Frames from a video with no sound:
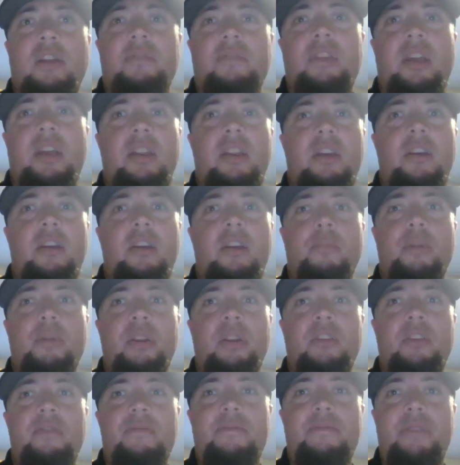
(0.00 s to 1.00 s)
left-hand hitter,
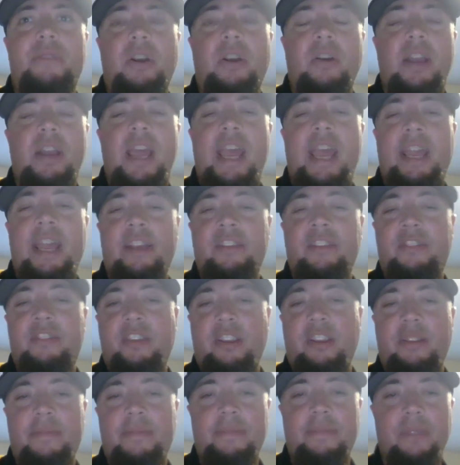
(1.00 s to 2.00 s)
but he's very
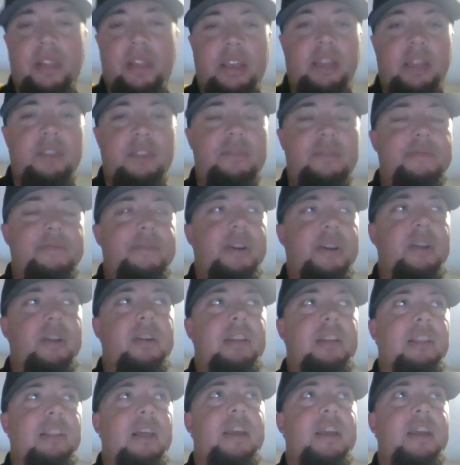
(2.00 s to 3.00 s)
handsy. Like he's very